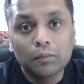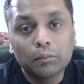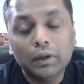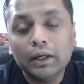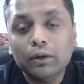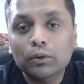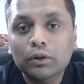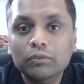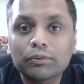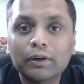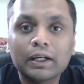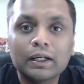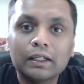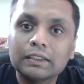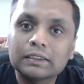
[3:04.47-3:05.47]
But I couldn't
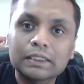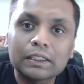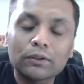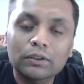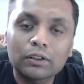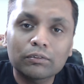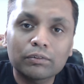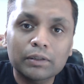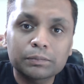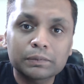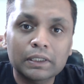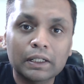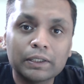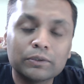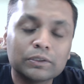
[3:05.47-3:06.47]
find any skin on the
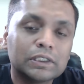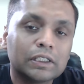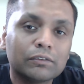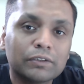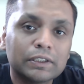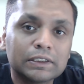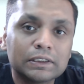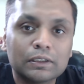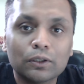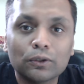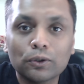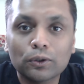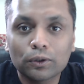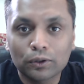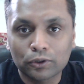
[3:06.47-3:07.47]
website using which the
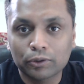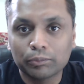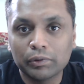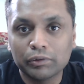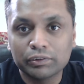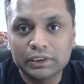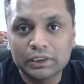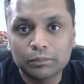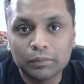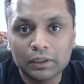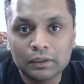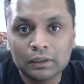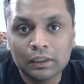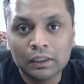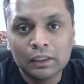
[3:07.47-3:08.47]
logo could be
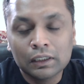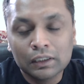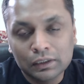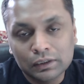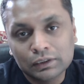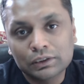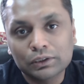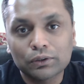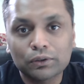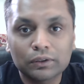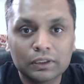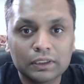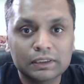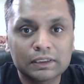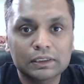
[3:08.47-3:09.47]
visible. So
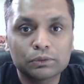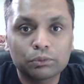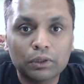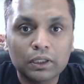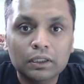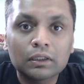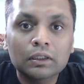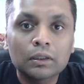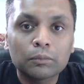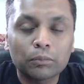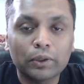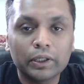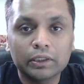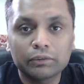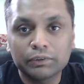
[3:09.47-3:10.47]
this is one
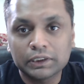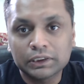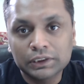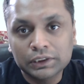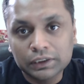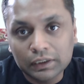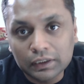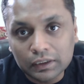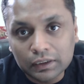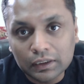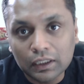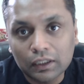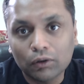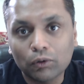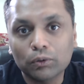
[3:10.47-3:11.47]
point which uh,
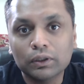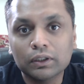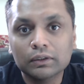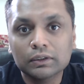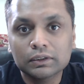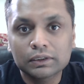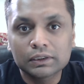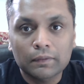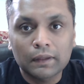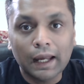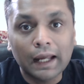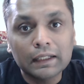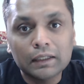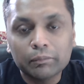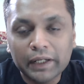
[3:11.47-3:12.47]
the owners
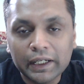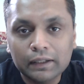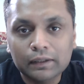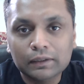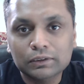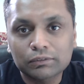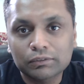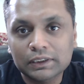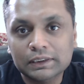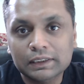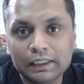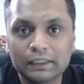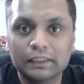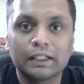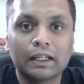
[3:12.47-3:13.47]
and the makers of the
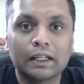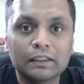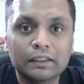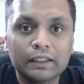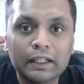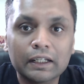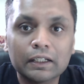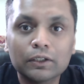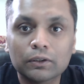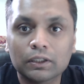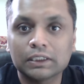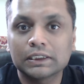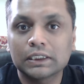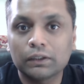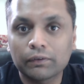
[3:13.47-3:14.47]
skin can take into
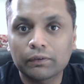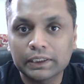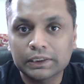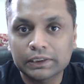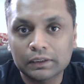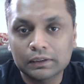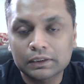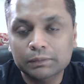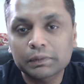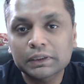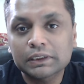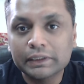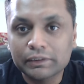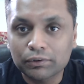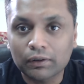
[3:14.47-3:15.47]
consideration,
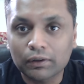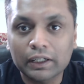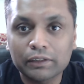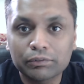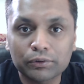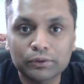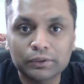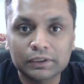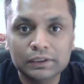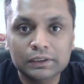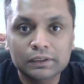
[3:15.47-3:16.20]
especially for iPhones.